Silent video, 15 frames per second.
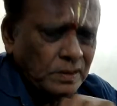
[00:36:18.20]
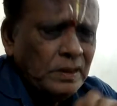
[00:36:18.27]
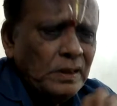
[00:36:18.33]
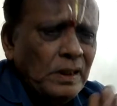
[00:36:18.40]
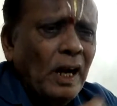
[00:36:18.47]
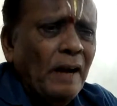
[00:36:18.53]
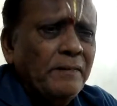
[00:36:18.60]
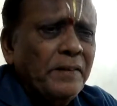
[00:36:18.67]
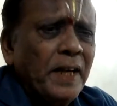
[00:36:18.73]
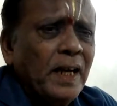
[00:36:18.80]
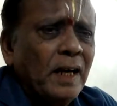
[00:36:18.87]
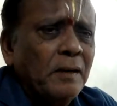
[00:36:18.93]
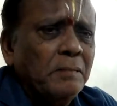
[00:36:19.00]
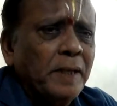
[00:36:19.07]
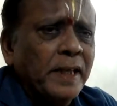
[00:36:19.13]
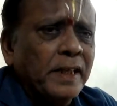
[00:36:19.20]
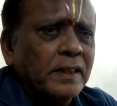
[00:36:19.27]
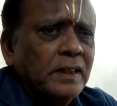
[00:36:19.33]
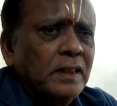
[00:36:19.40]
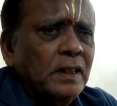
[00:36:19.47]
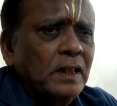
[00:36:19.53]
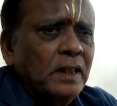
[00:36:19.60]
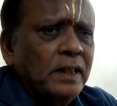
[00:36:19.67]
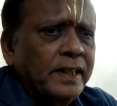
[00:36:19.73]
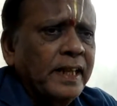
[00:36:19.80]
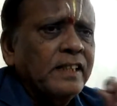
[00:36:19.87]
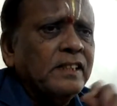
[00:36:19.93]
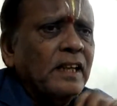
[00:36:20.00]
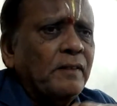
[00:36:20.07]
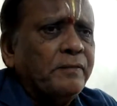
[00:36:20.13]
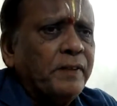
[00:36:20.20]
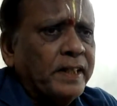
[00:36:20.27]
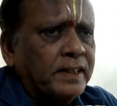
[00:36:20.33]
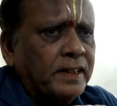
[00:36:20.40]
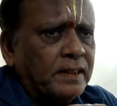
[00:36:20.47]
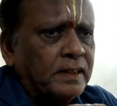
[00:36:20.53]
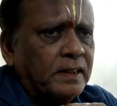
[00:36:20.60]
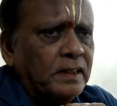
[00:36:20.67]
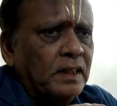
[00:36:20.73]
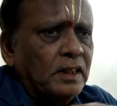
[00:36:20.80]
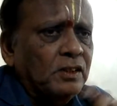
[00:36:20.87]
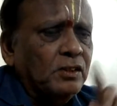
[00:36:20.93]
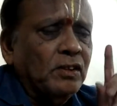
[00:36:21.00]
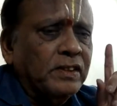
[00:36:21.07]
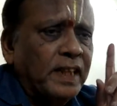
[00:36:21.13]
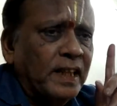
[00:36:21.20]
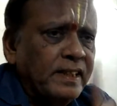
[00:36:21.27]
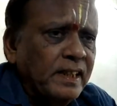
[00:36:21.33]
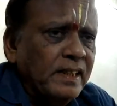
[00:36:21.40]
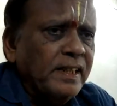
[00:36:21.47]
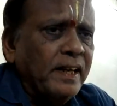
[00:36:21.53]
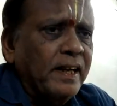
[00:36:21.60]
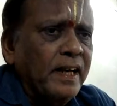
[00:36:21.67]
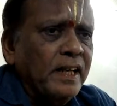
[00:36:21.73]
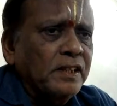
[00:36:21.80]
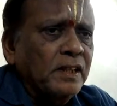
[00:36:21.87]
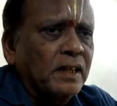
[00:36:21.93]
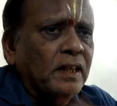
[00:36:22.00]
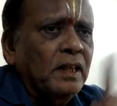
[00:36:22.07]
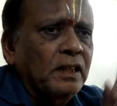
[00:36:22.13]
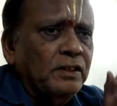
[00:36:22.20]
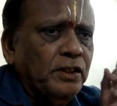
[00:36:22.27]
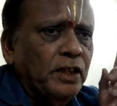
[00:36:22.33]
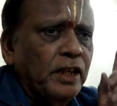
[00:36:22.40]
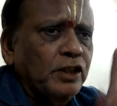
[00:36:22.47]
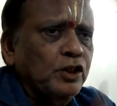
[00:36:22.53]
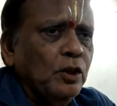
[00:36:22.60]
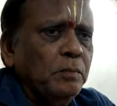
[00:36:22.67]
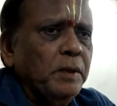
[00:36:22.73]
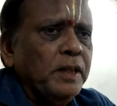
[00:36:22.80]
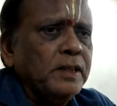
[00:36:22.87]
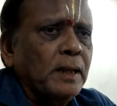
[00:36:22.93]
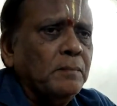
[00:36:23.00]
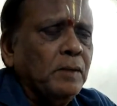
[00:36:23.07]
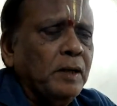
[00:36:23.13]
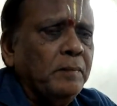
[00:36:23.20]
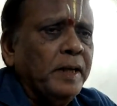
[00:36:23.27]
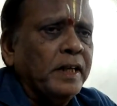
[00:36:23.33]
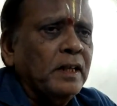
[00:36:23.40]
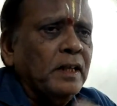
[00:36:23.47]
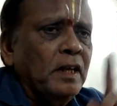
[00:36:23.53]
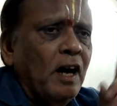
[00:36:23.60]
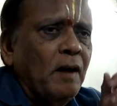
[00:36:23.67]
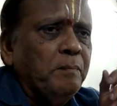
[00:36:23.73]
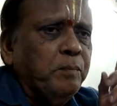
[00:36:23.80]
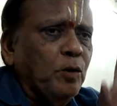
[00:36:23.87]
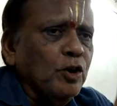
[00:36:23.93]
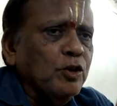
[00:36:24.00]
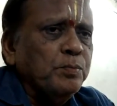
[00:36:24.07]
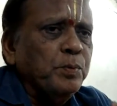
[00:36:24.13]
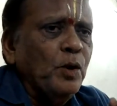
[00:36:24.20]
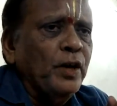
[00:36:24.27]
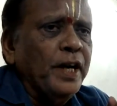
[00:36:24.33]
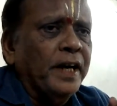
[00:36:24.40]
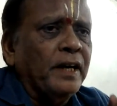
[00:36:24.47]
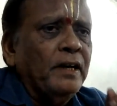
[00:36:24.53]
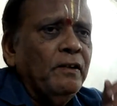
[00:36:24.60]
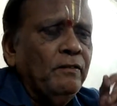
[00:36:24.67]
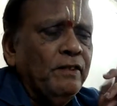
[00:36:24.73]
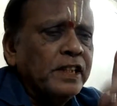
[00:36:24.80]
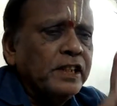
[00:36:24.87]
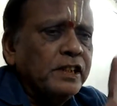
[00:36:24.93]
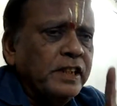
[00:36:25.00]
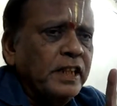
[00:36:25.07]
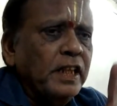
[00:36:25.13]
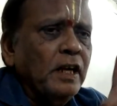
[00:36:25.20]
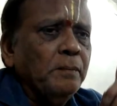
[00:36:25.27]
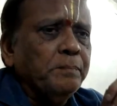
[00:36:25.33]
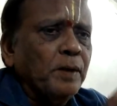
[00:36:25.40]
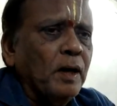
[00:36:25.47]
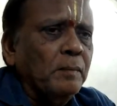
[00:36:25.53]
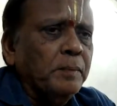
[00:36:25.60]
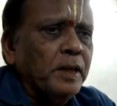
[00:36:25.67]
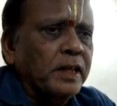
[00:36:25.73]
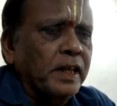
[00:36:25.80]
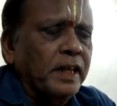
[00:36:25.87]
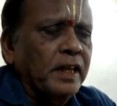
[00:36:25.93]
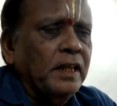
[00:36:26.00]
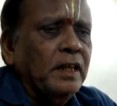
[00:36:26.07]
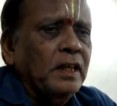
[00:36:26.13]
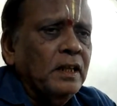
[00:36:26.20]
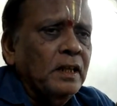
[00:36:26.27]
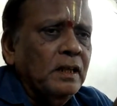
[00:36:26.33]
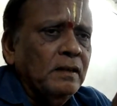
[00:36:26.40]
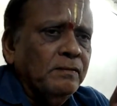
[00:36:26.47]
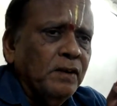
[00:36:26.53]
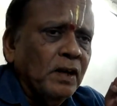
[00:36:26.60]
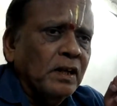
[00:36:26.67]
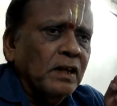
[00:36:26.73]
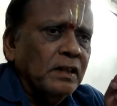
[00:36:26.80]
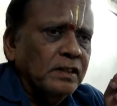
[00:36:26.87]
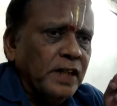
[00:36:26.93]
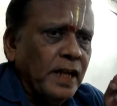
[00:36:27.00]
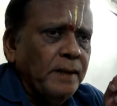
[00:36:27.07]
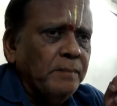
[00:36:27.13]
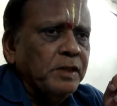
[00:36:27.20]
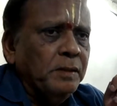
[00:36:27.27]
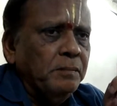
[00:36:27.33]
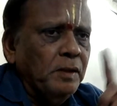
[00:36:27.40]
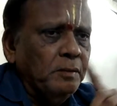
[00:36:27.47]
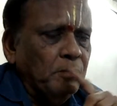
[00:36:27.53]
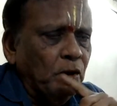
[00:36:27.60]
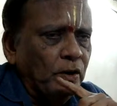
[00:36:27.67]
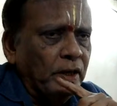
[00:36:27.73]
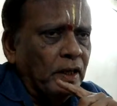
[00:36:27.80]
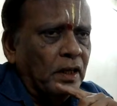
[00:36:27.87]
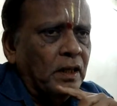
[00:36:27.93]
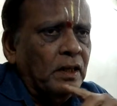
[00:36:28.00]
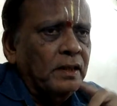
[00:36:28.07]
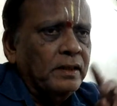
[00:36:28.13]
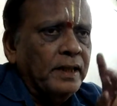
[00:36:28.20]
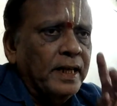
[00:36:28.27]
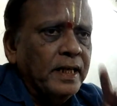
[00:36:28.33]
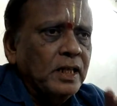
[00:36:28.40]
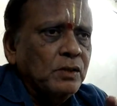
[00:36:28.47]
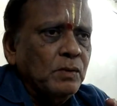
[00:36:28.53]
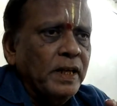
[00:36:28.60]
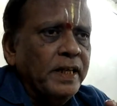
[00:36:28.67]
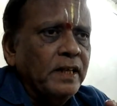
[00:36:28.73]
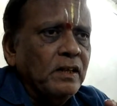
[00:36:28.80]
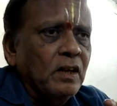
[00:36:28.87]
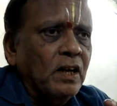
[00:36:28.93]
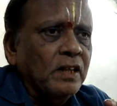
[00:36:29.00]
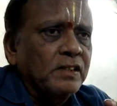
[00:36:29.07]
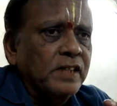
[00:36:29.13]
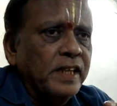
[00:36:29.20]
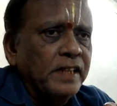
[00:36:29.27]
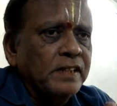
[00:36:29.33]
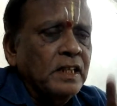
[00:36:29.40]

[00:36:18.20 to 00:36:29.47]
of the government gets affected. So that is the reason there should be some limit of postponing vesting of property for times immemorial. That is why law says